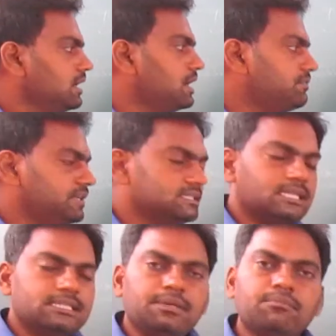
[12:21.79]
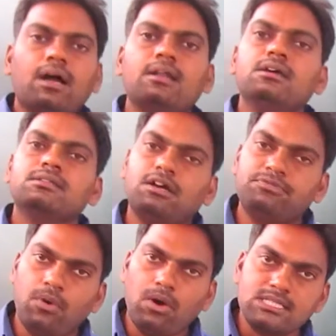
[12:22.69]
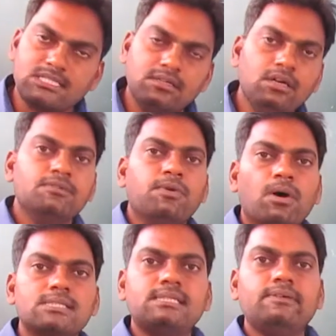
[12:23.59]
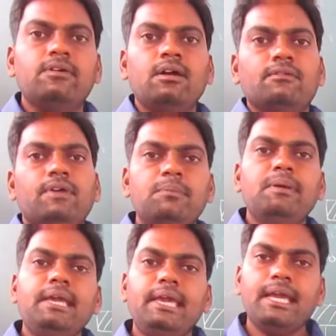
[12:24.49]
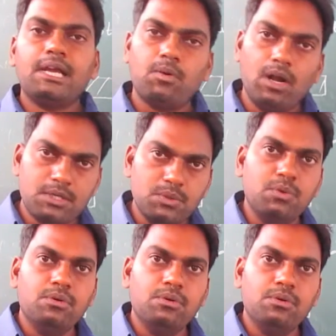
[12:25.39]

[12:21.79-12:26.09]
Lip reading: F is nothing but the force will be equal to